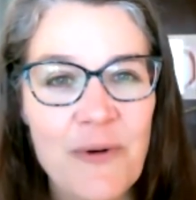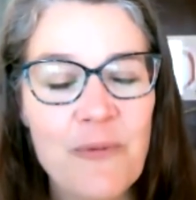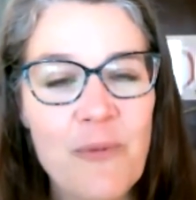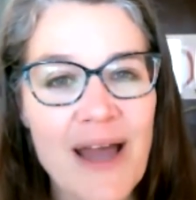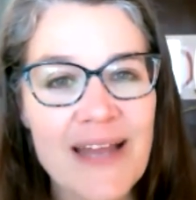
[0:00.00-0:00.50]

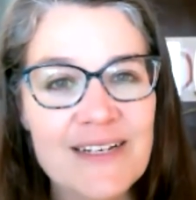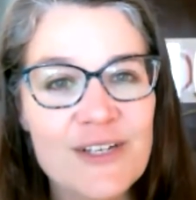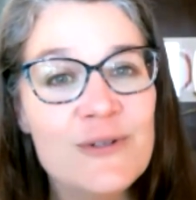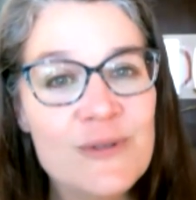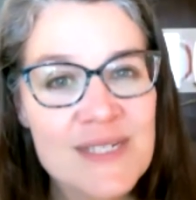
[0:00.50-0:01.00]
what
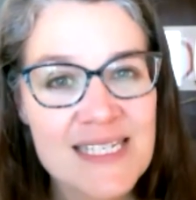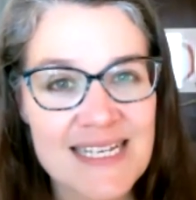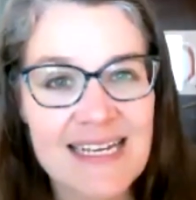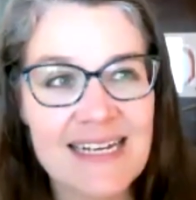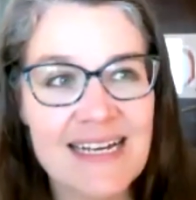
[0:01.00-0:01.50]
you
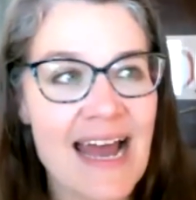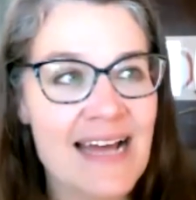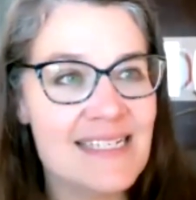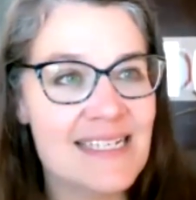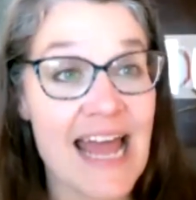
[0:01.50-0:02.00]
see
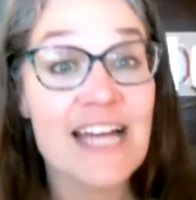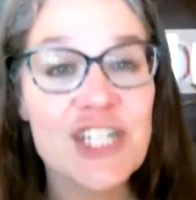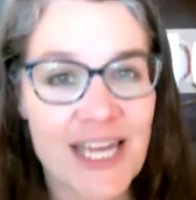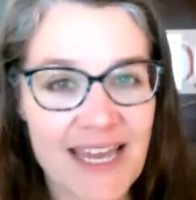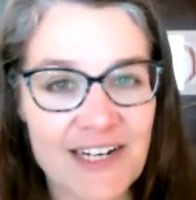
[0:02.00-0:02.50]
as an
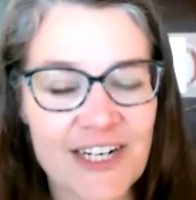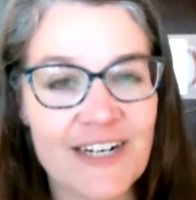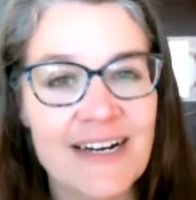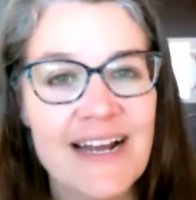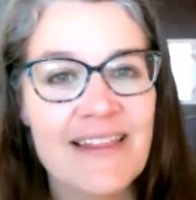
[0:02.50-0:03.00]

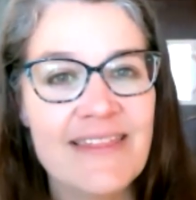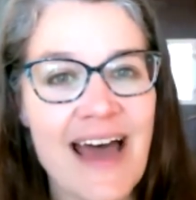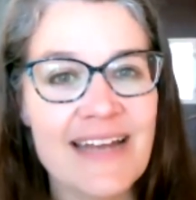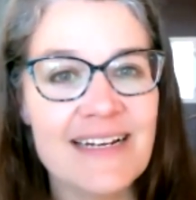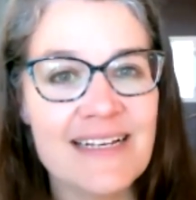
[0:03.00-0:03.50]
educator
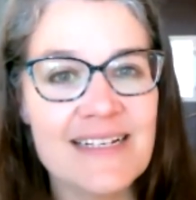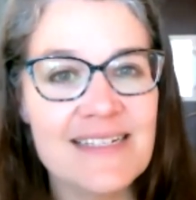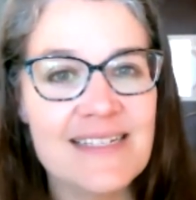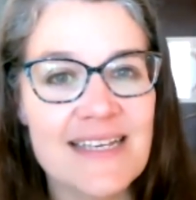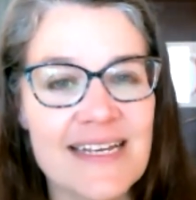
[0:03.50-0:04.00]
that
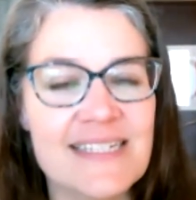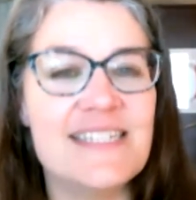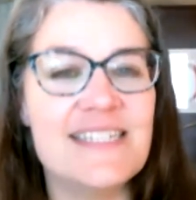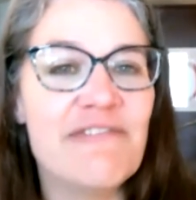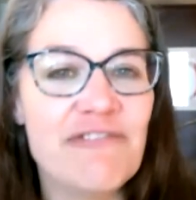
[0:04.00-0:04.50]
is
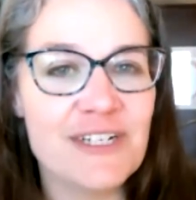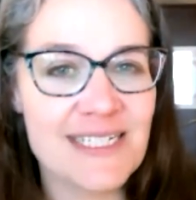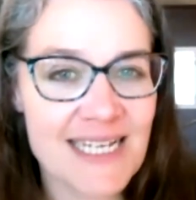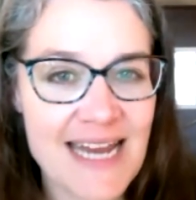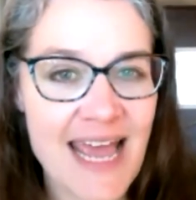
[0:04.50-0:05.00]
is
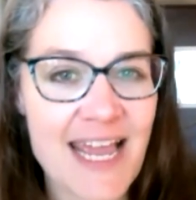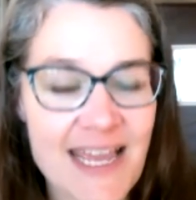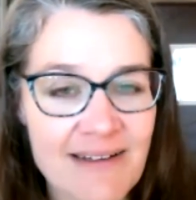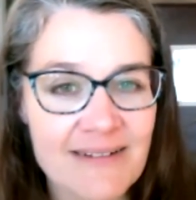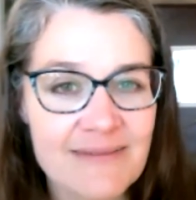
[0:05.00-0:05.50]
different
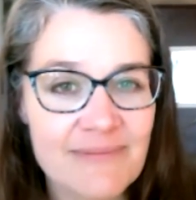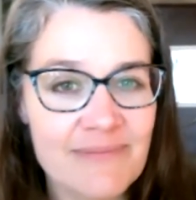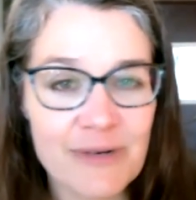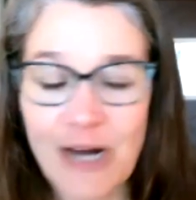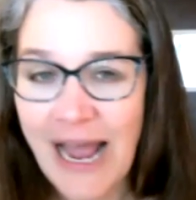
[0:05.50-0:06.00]
today
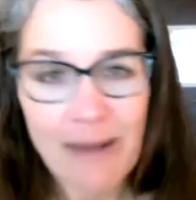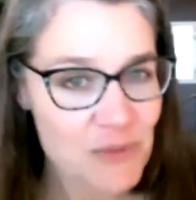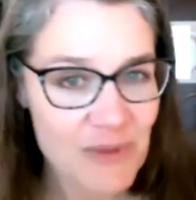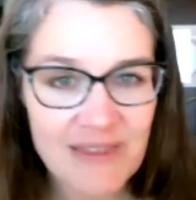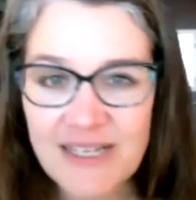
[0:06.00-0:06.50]

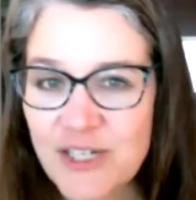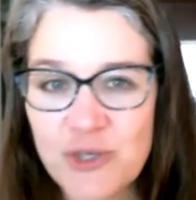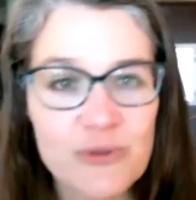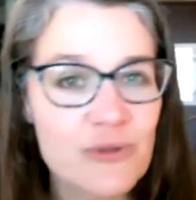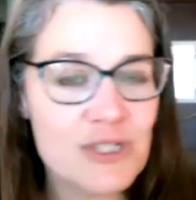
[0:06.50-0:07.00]
perhaps with these
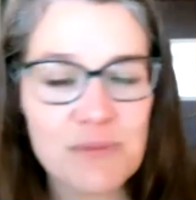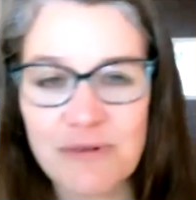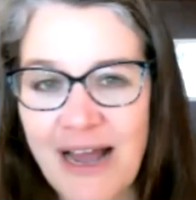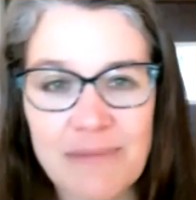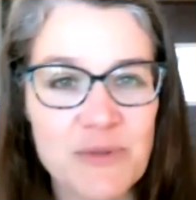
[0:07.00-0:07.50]
tools
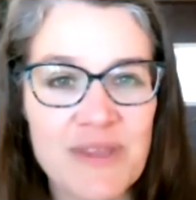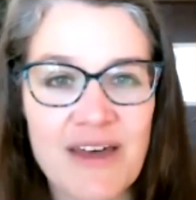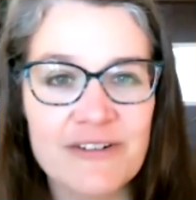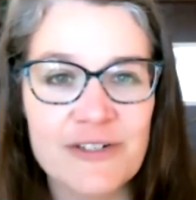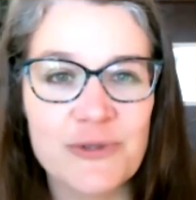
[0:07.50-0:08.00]
perhaps with
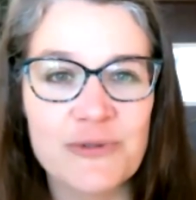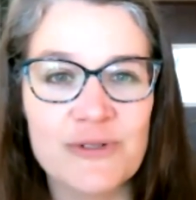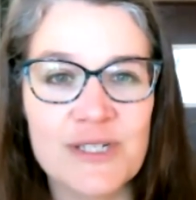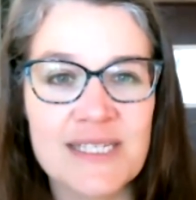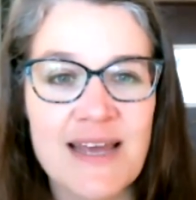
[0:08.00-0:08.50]
other
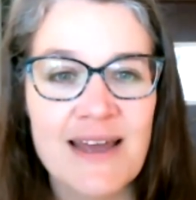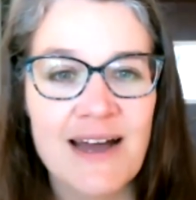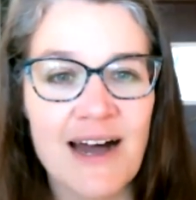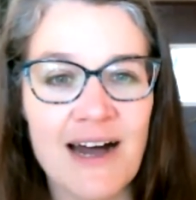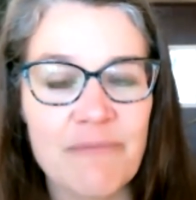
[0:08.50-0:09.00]
tools
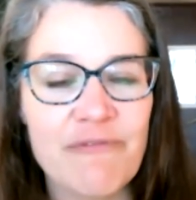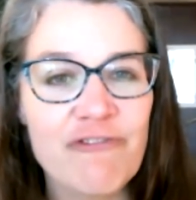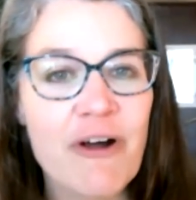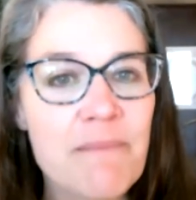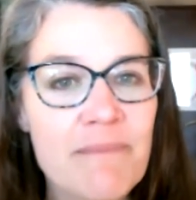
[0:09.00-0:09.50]
uh,
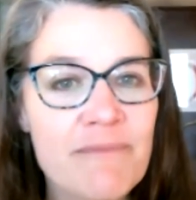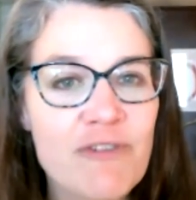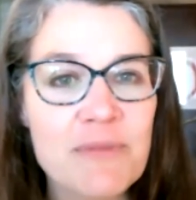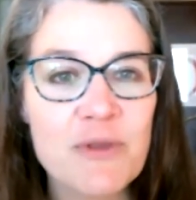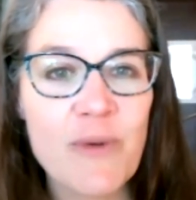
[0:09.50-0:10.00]
from
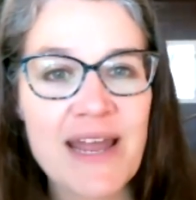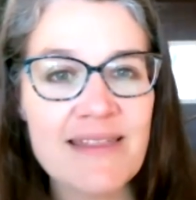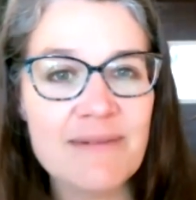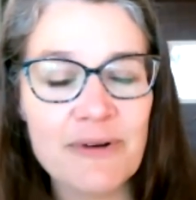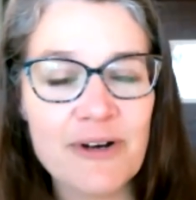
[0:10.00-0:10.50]
from the
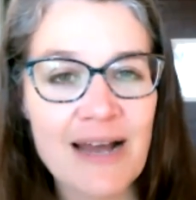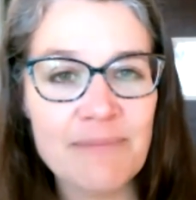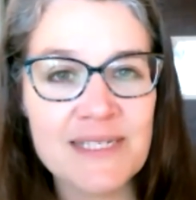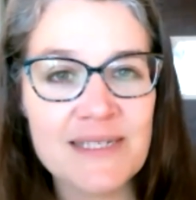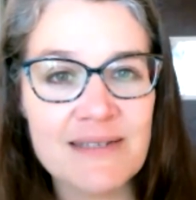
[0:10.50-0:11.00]
way that
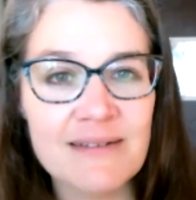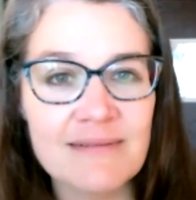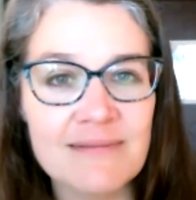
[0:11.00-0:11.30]
perhaps